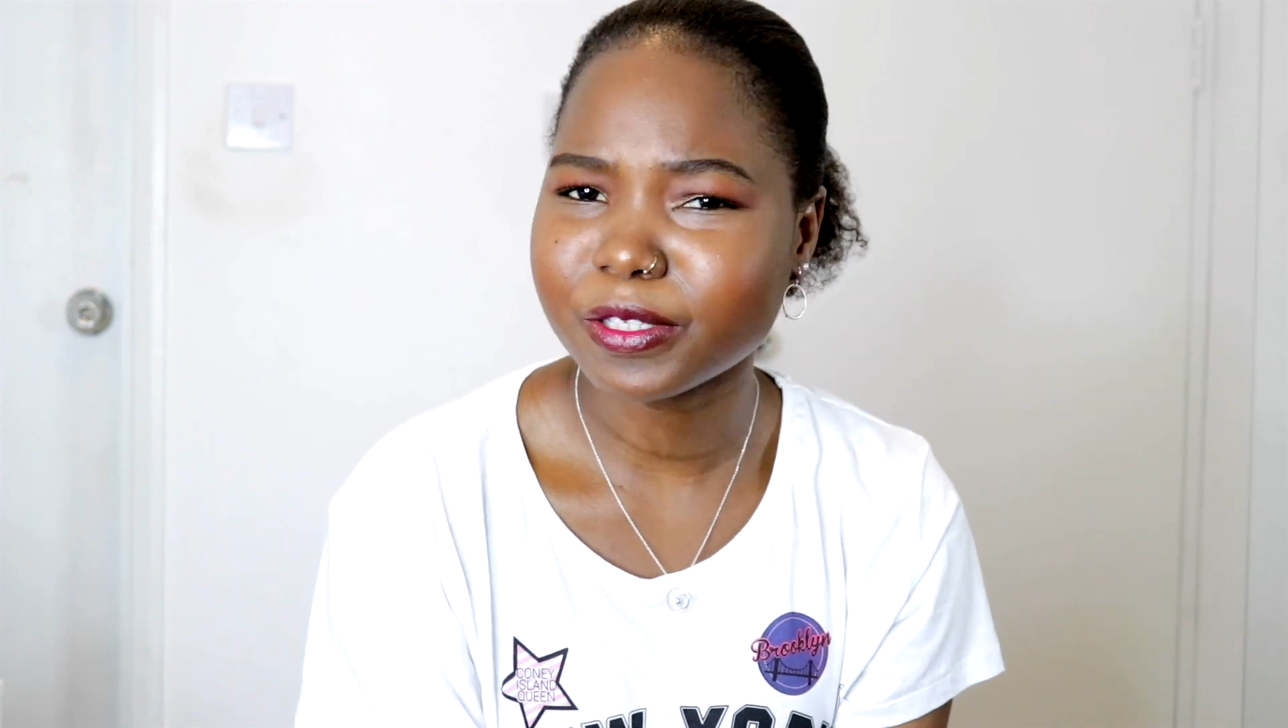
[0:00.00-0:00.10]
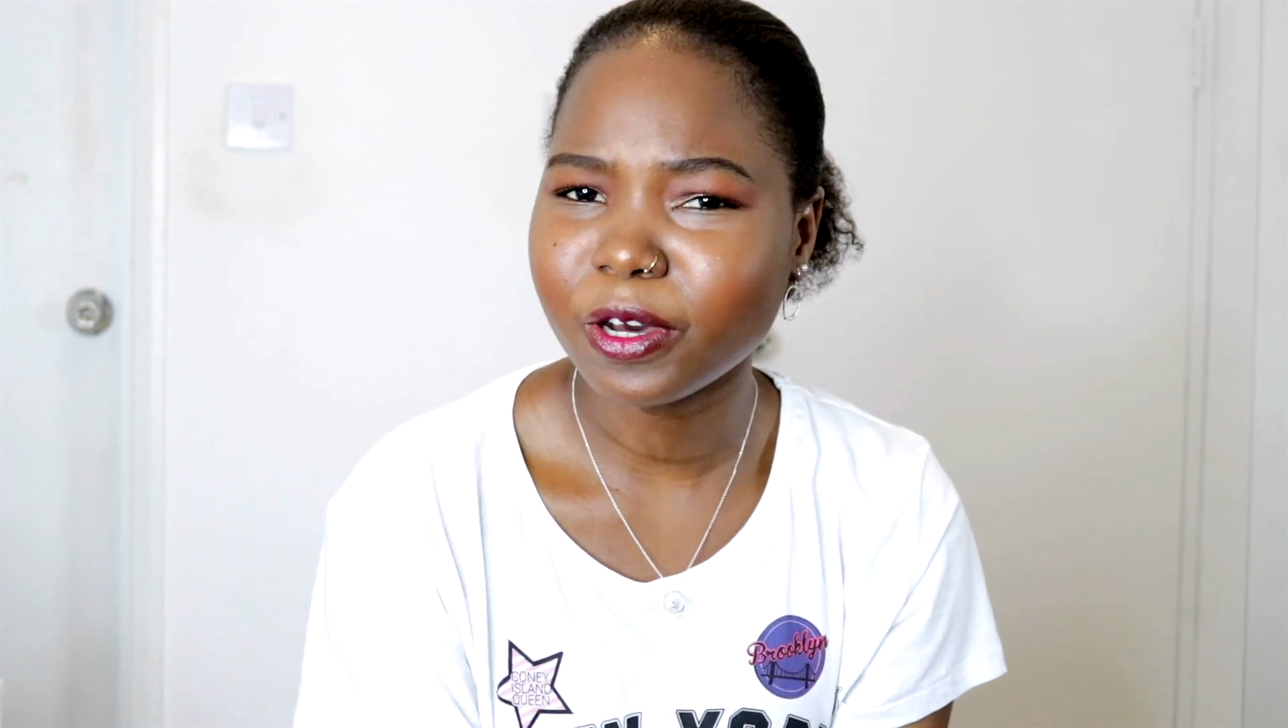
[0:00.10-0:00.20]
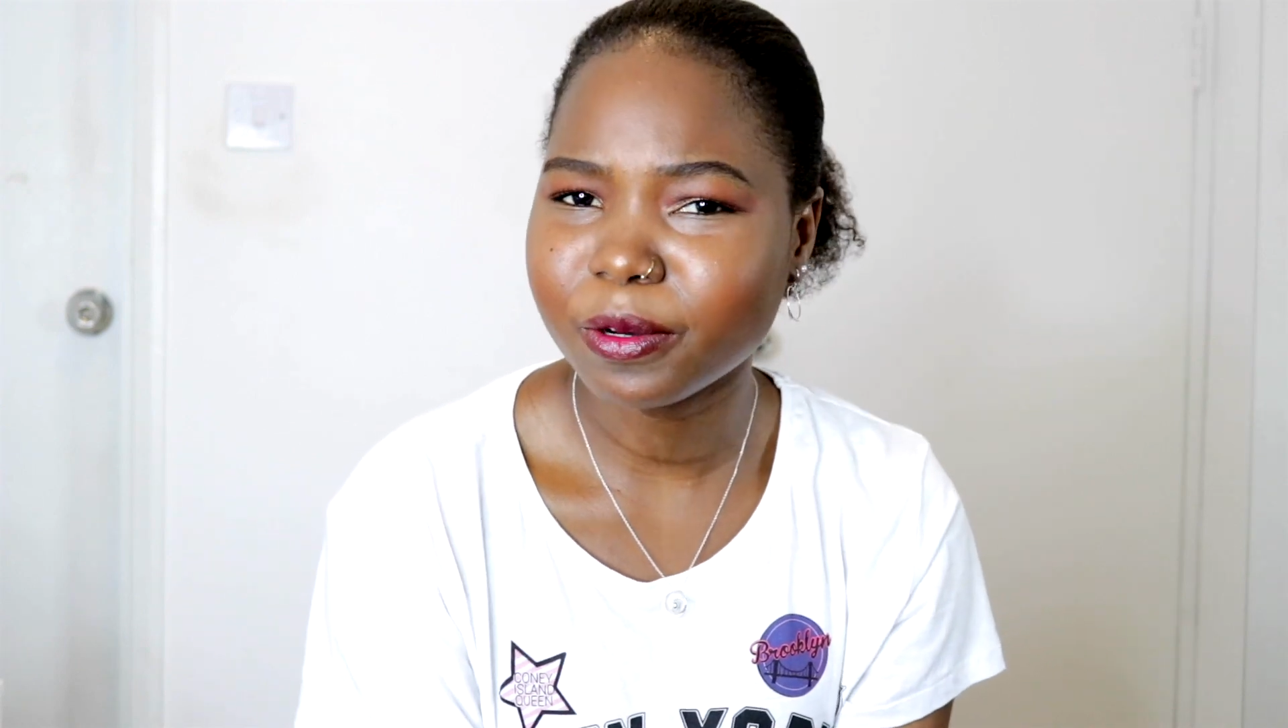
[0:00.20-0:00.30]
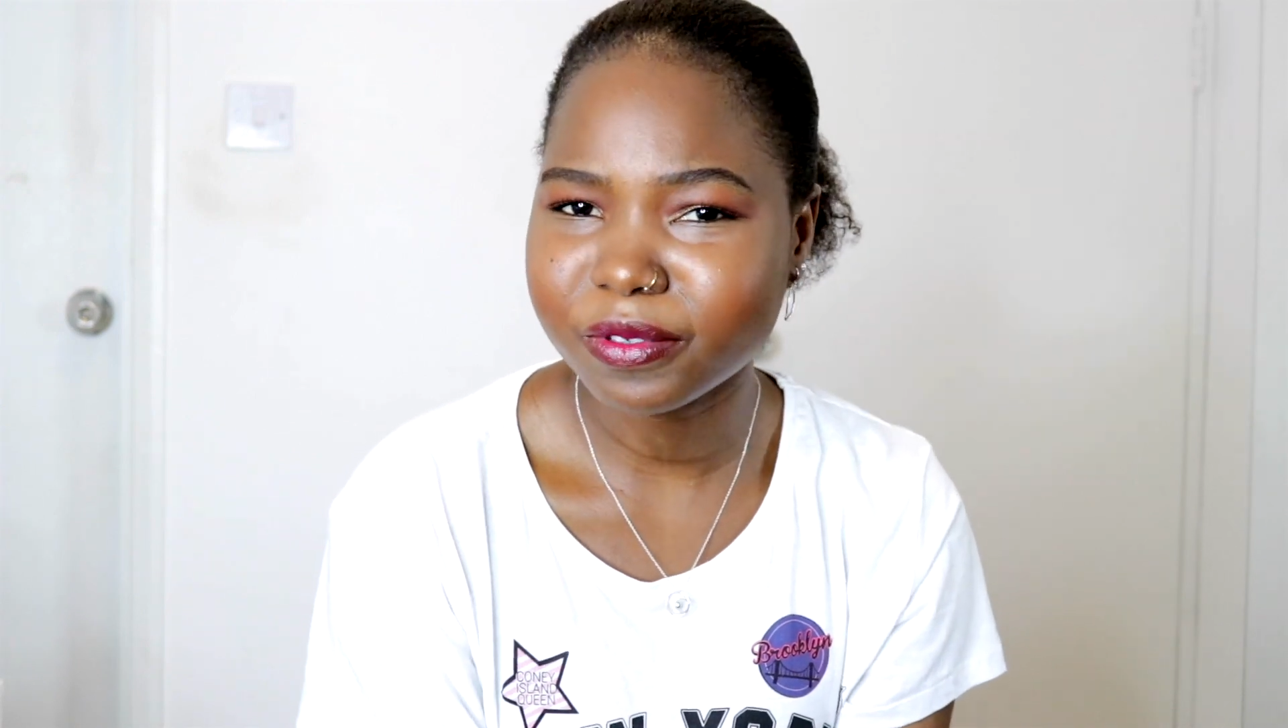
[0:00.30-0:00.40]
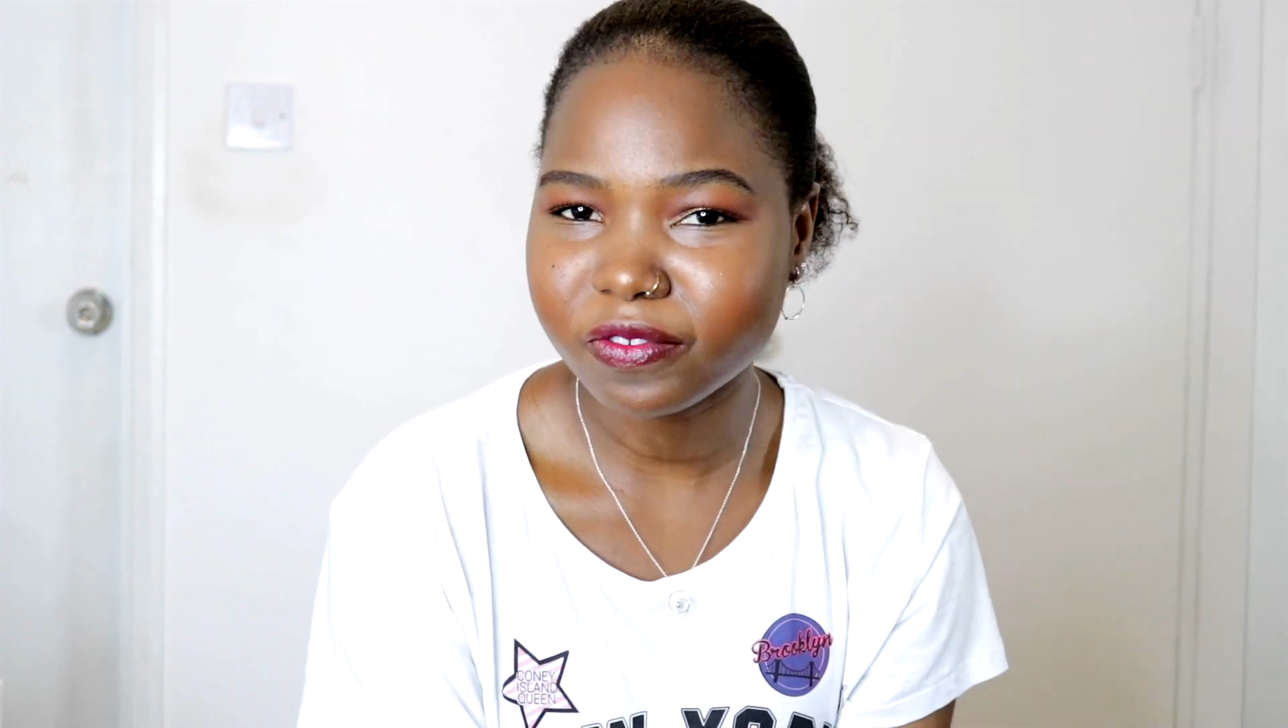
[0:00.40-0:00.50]

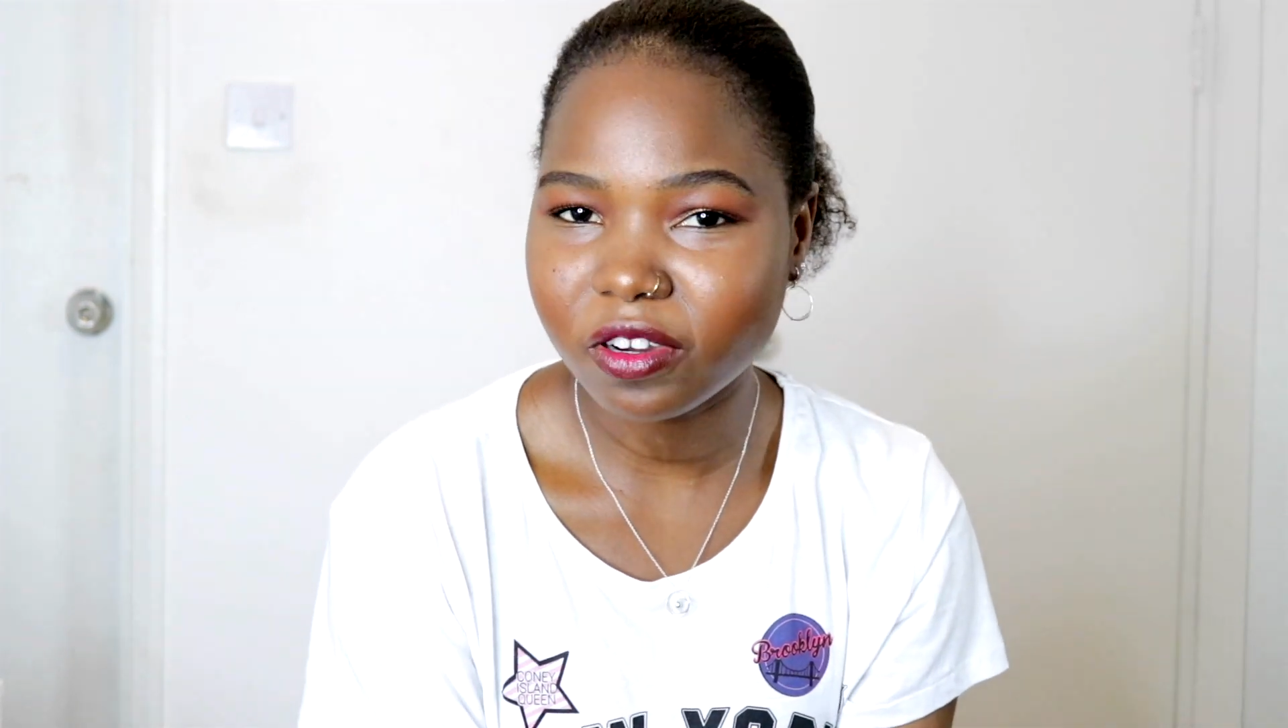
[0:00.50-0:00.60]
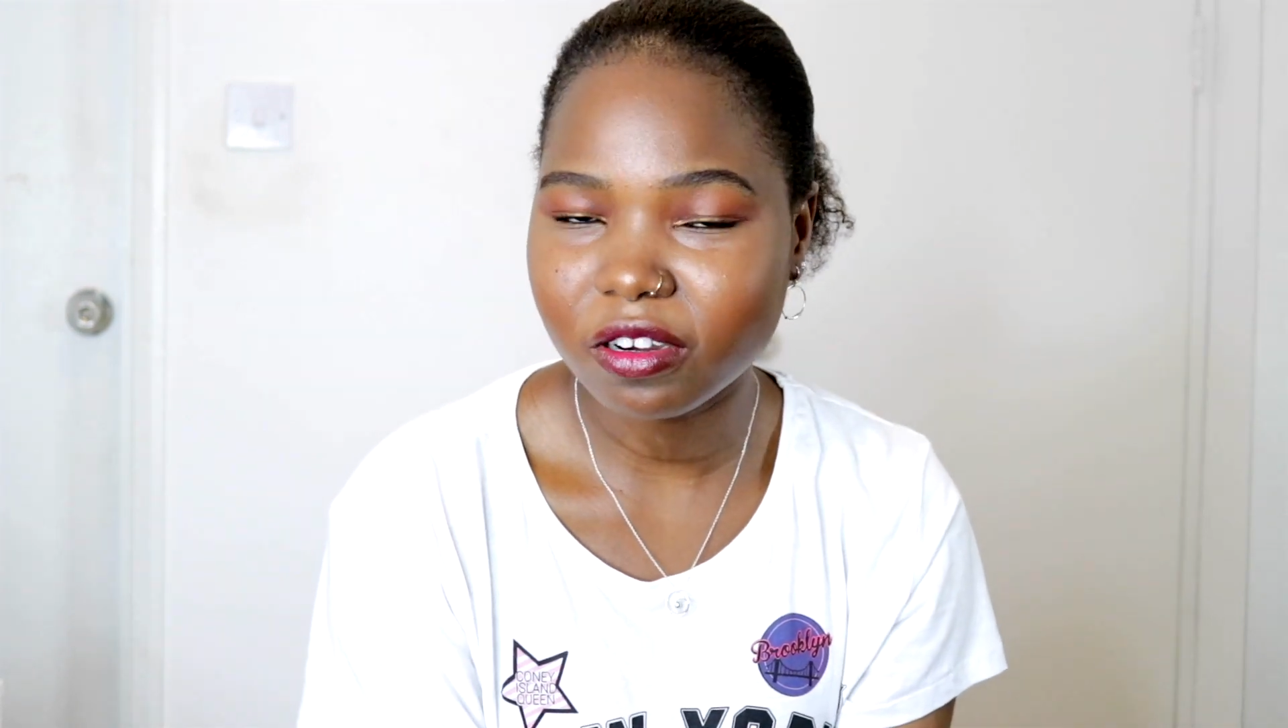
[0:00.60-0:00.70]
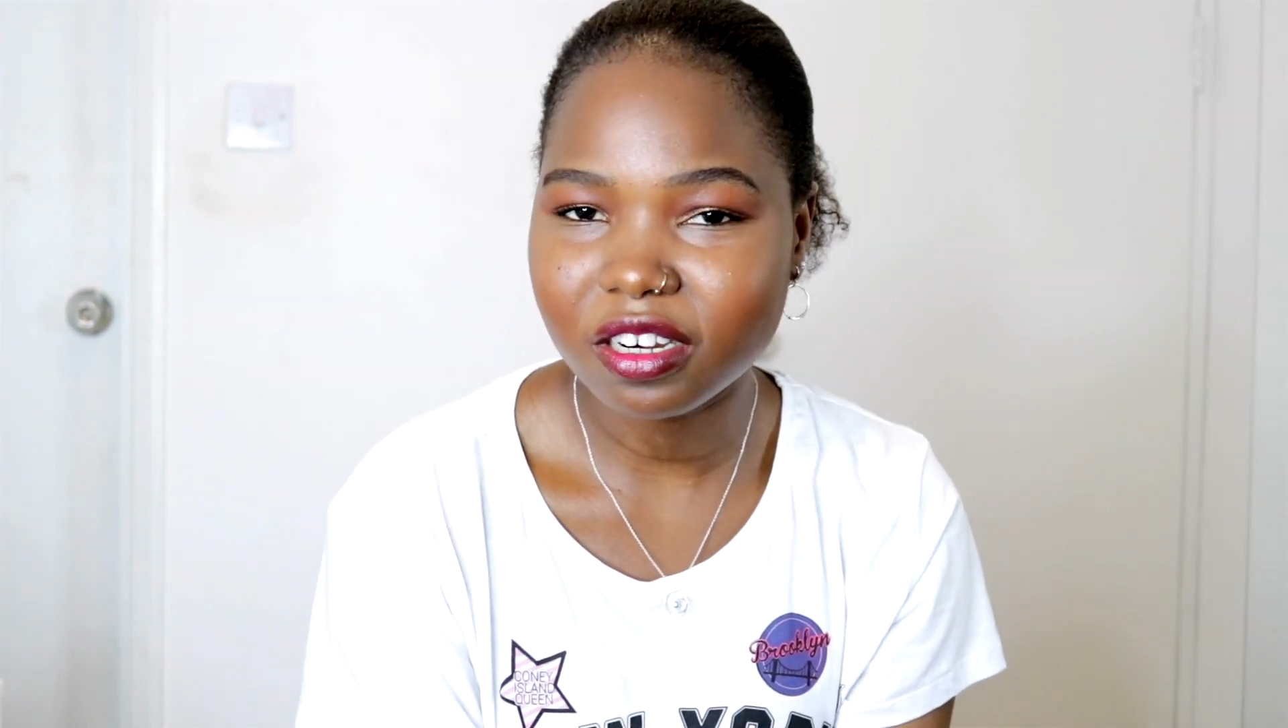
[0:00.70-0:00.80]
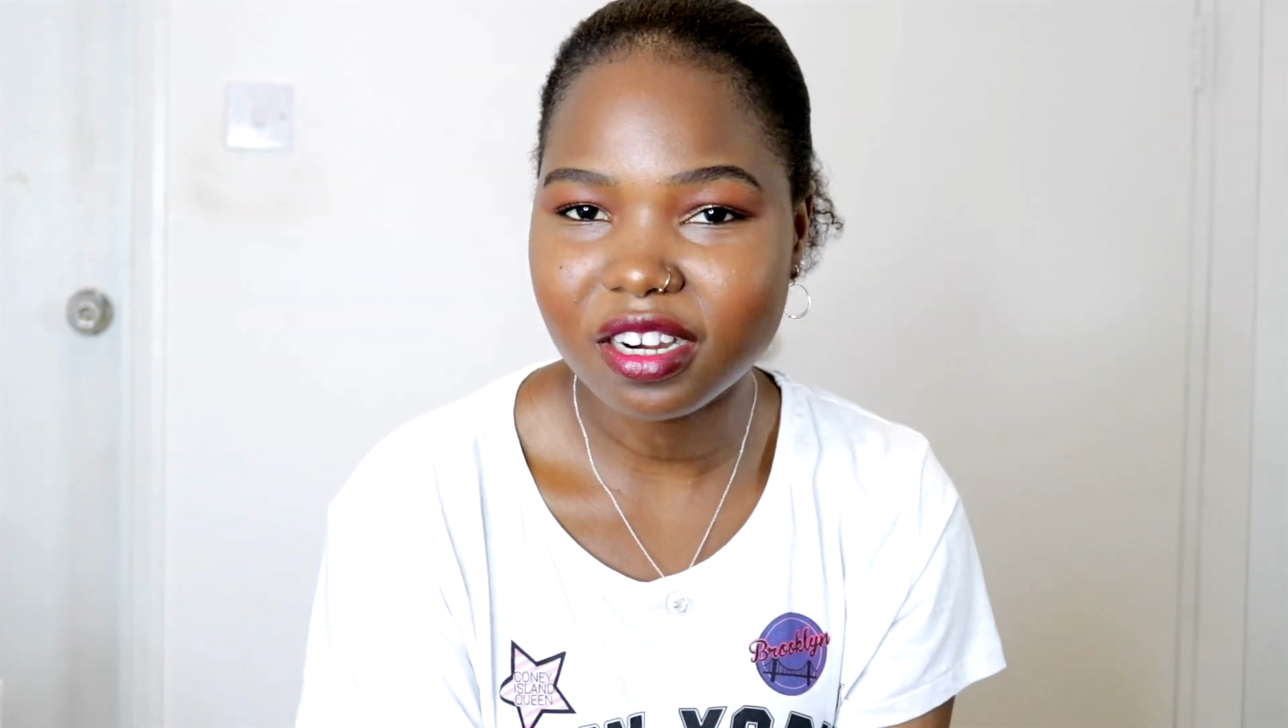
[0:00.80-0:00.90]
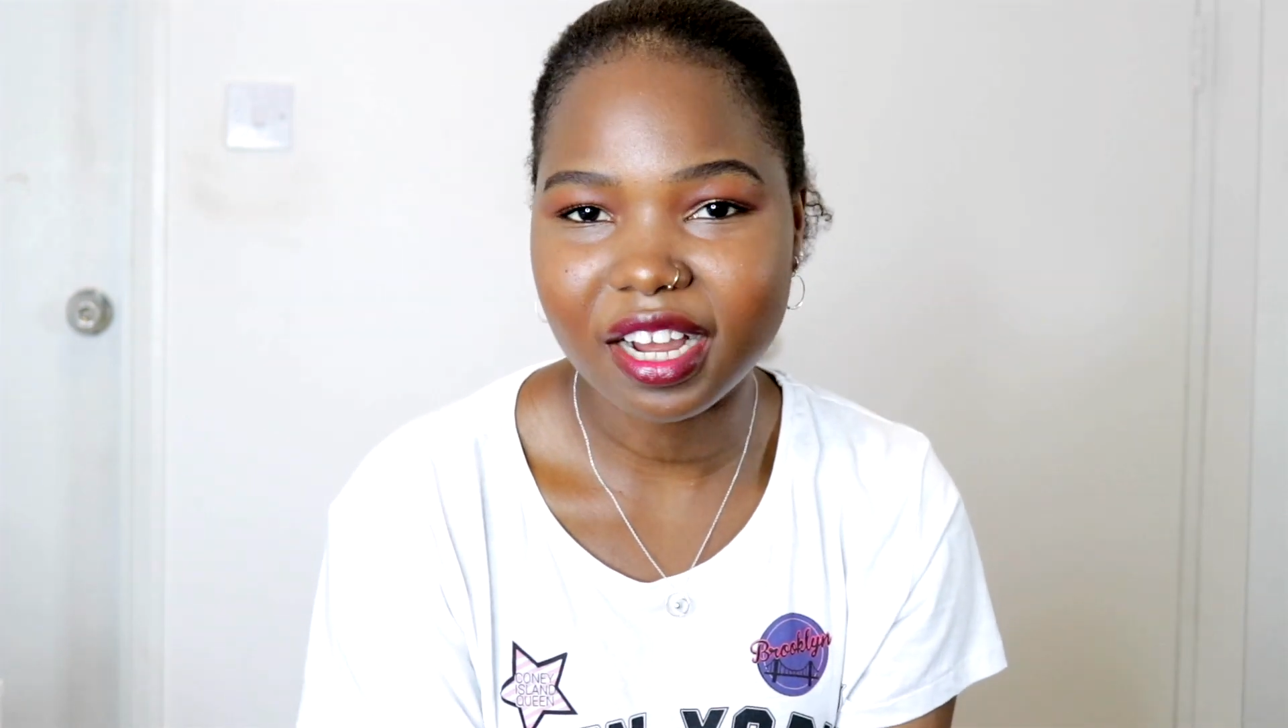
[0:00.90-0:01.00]
haul
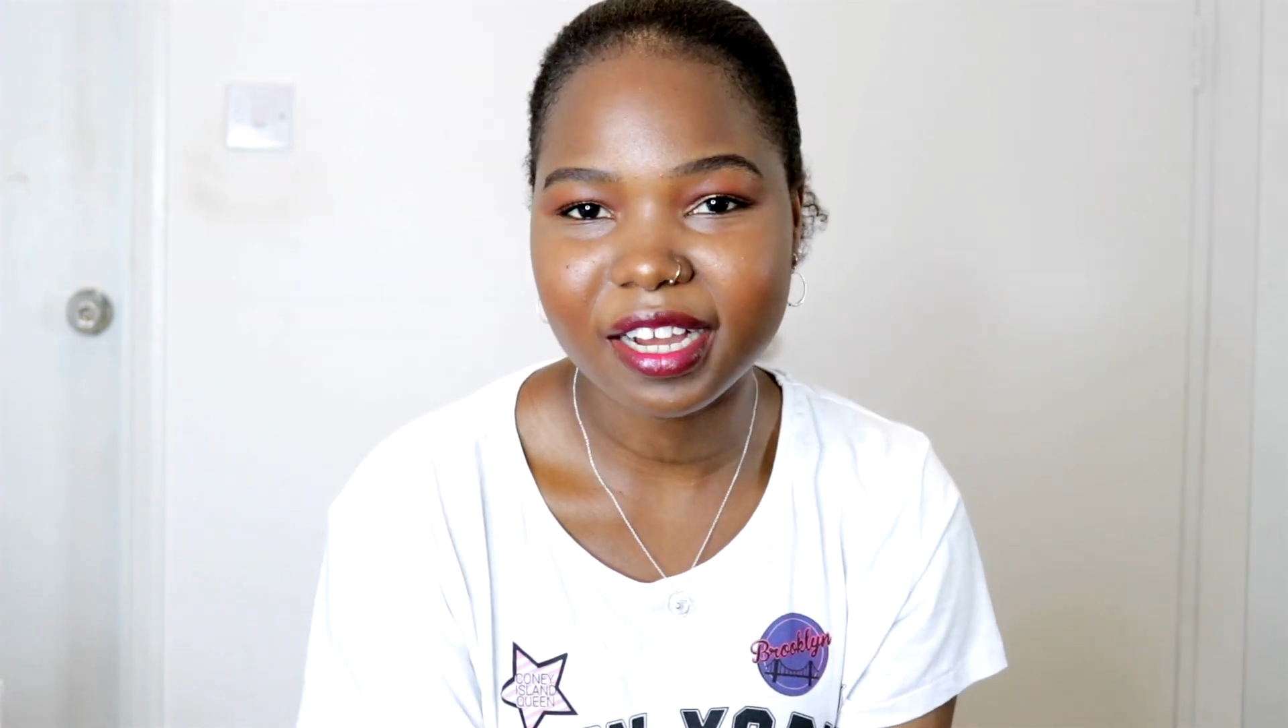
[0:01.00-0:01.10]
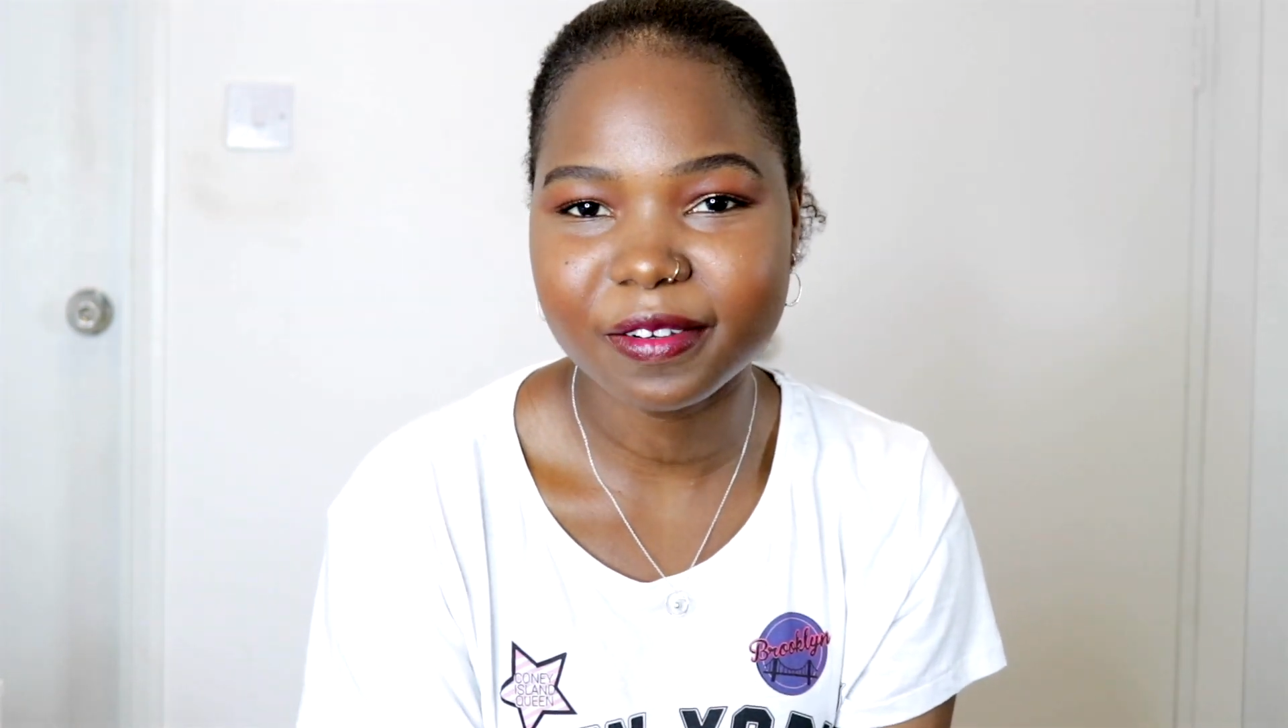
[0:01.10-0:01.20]
before,